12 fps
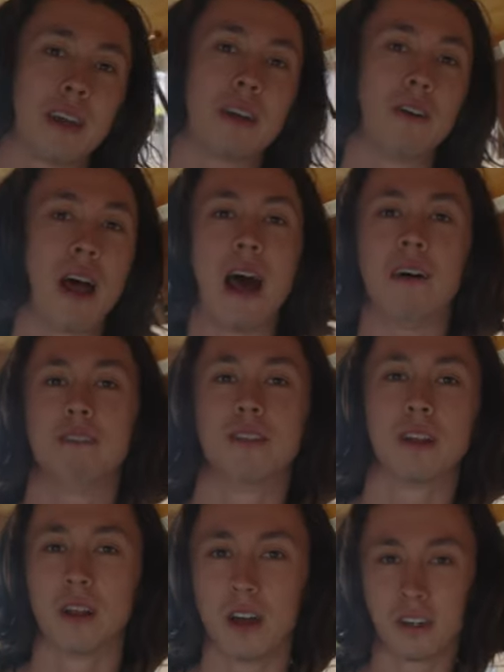I don't have
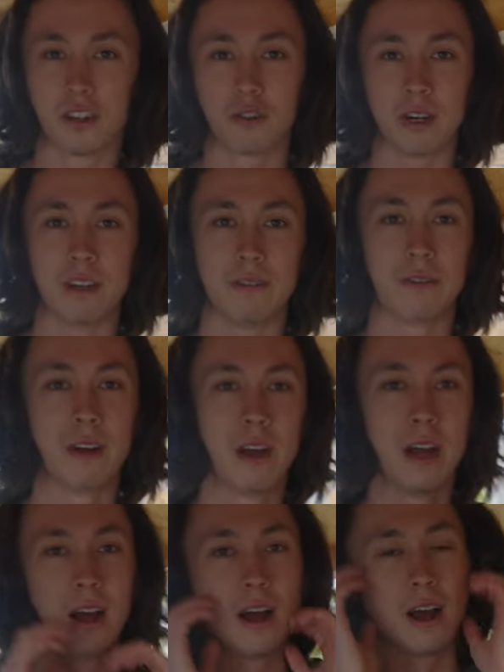the luxury of,
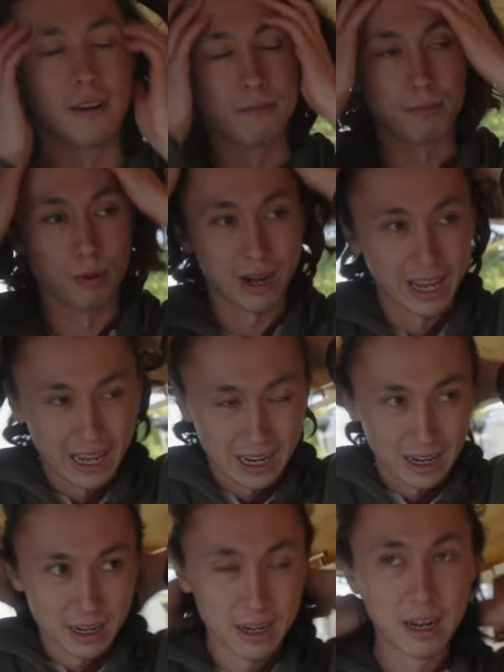of
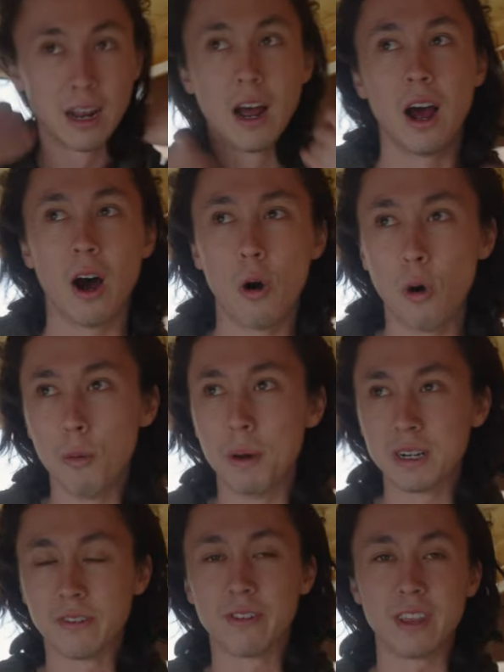bringing a whole
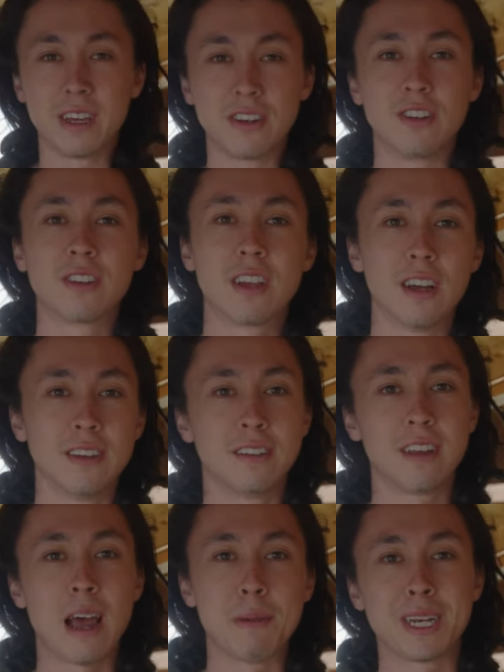bunch of things just
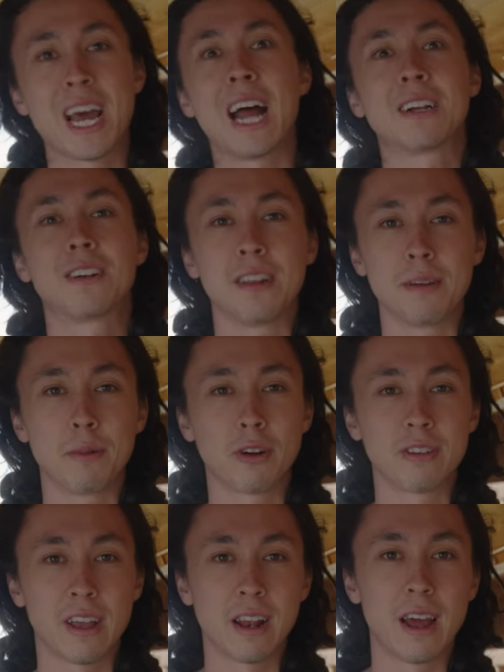because I'm attached to them or
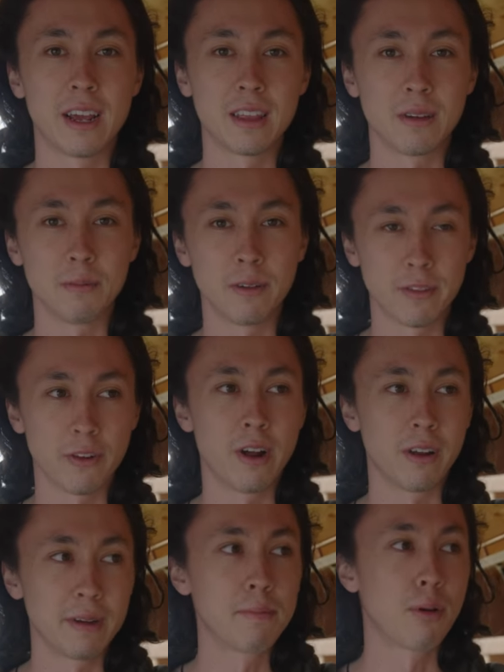because I like them. If they're
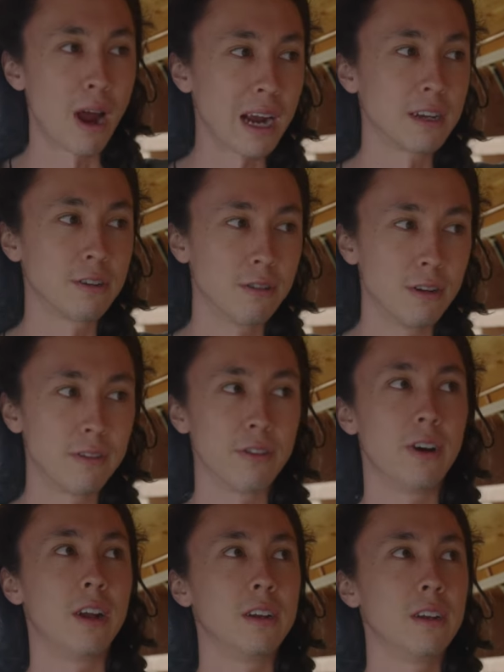not like practical, if
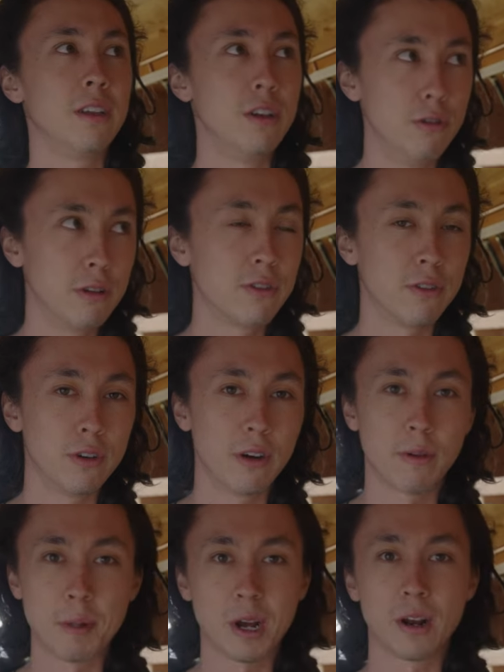they're not useful,
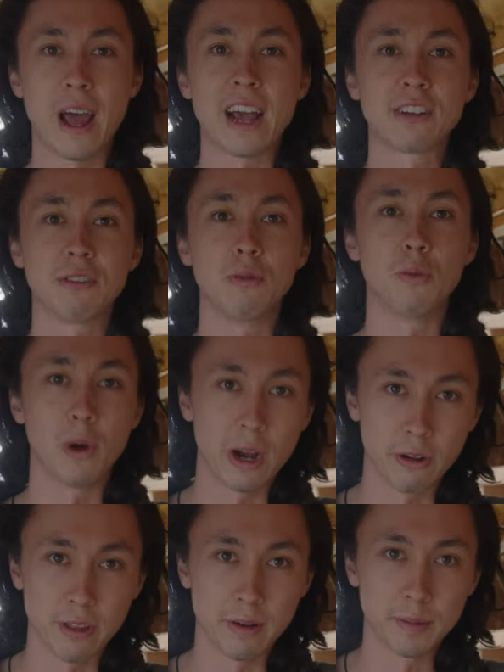if I'm not going to actually
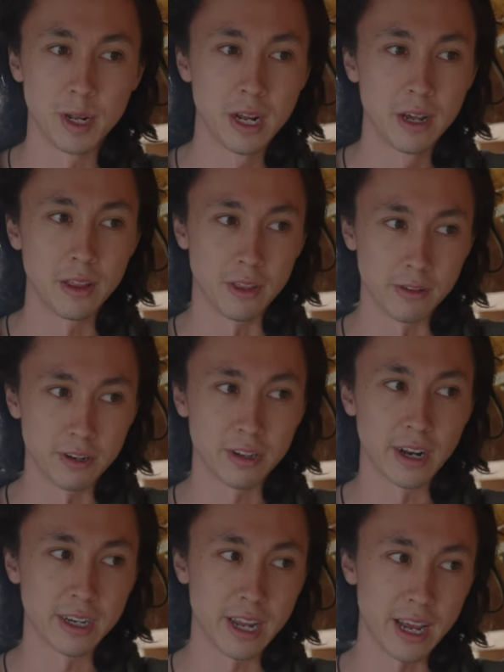wear them, then they're
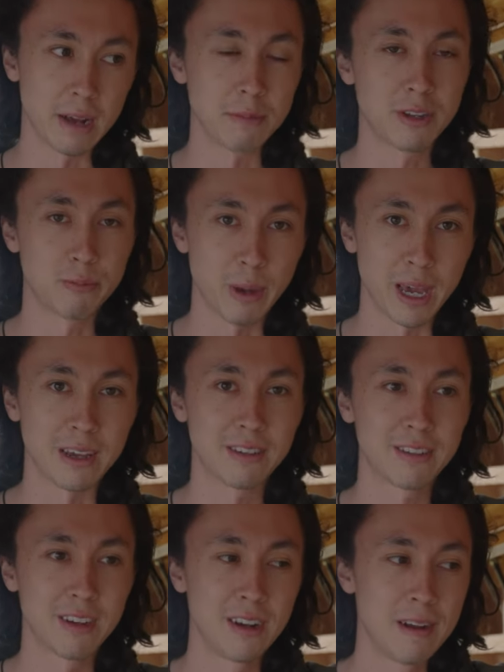just going to take up
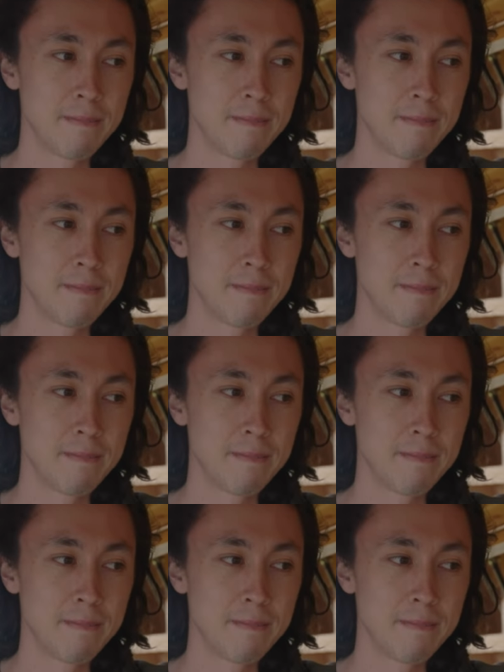space.